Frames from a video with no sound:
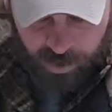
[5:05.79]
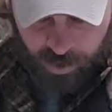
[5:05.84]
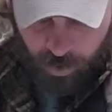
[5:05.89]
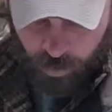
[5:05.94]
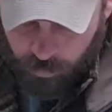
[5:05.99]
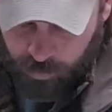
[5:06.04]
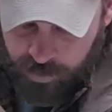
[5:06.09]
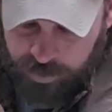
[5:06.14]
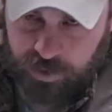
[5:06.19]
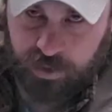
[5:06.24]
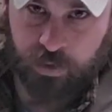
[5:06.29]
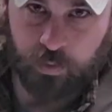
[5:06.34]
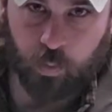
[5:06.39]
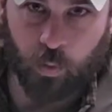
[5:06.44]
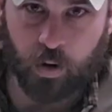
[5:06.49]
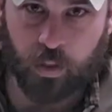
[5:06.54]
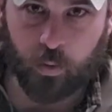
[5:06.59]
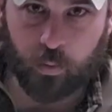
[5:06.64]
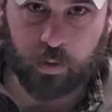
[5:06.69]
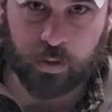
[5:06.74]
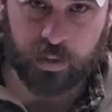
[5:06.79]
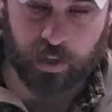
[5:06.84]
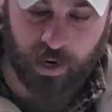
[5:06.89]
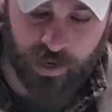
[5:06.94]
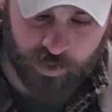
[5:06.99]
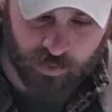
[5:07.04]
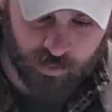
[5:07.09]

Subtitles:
Now, this is one of the ones I